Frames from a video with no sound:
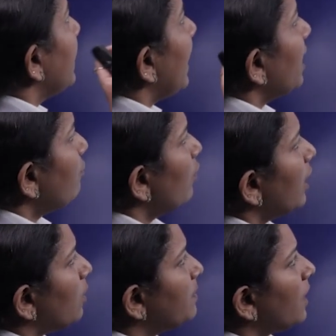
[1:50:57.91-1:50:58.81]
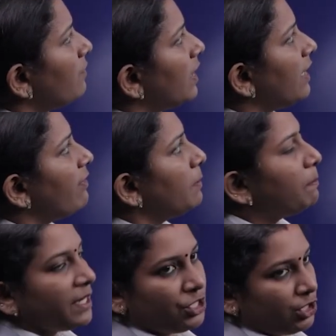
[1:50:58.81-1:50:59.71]
Carefully observe the
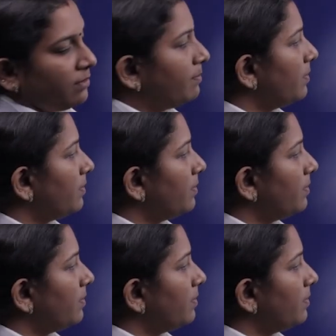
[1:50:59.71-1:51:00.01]
given picture.